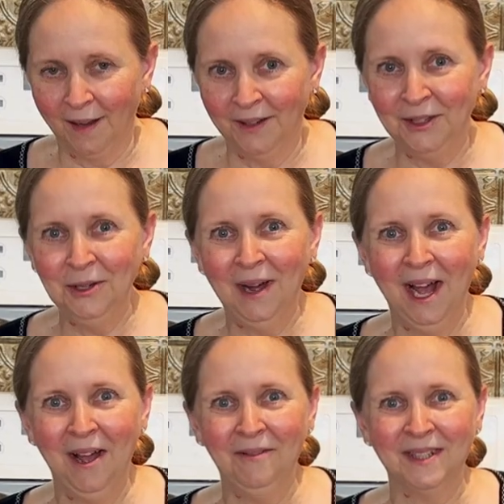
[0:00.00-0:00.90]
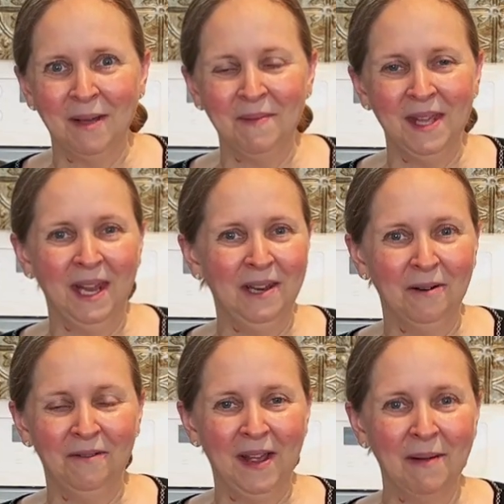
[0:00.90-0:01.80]
Do you have something in
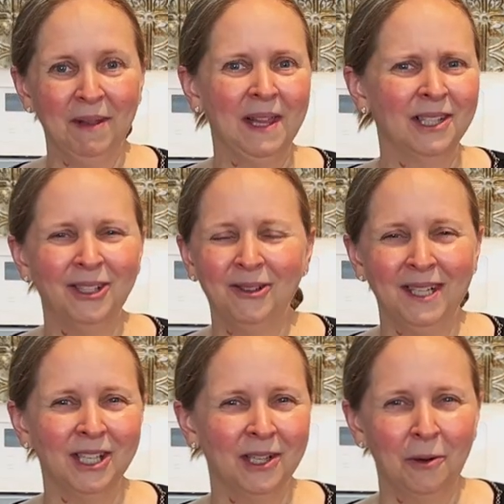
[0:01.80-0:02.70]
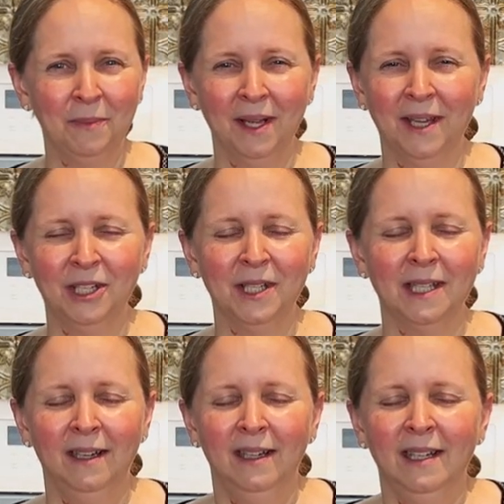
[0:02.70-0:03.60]
your family that's a traditional meal that just
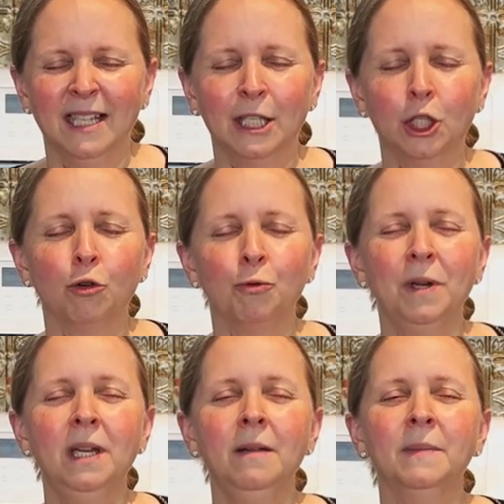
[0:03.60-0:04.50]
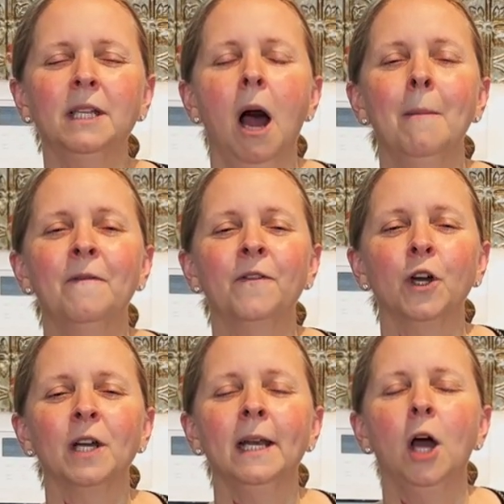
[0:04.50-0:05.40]
screams
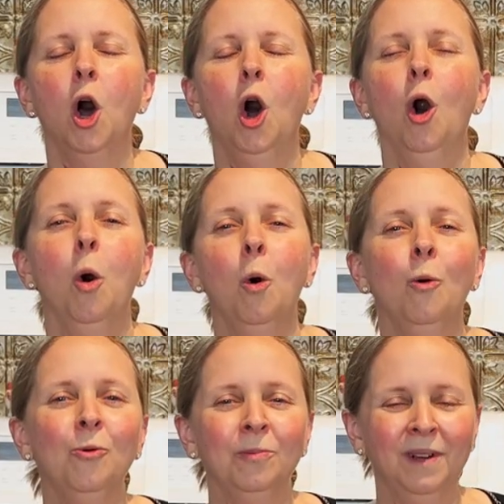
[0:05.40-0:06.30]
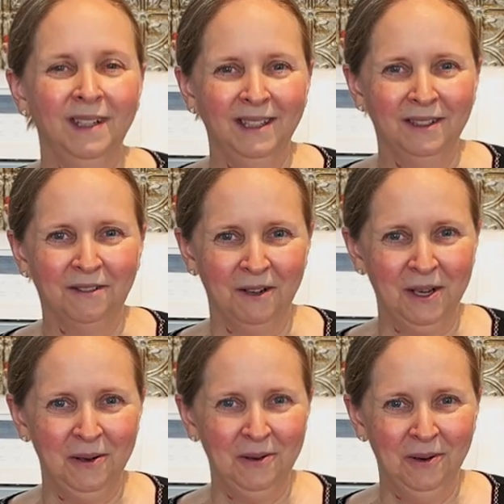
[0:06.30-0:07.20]
comfort and home for
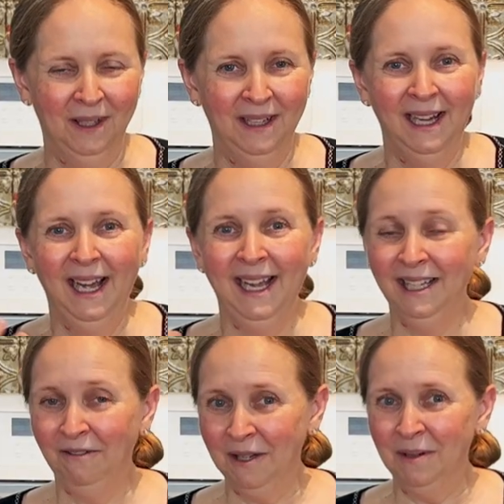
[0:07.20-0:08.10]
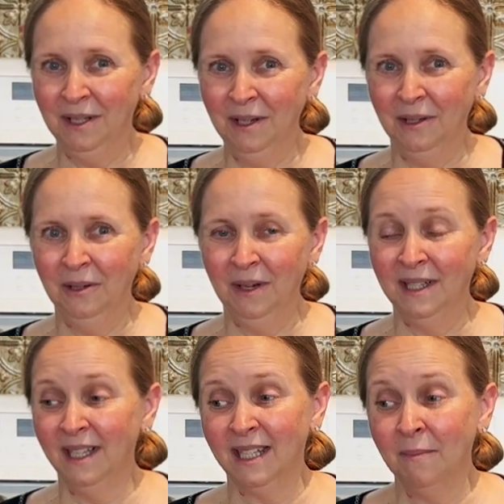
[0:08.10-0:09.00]
you? And if you do,
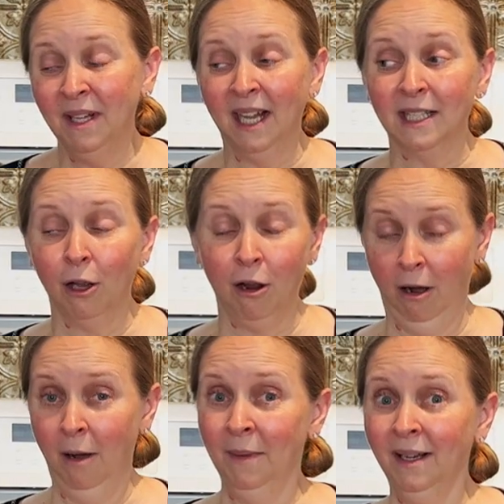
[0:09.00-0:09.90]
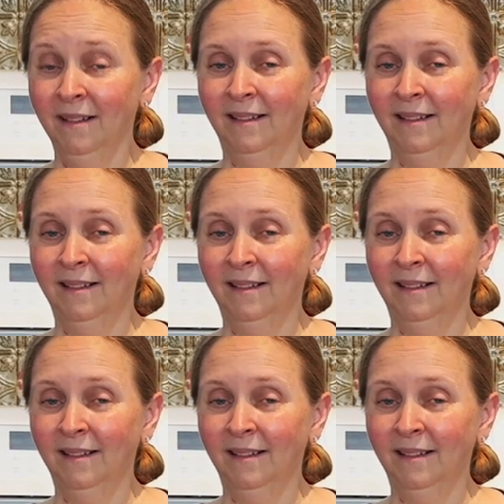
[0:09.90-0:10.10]
is it something that's common,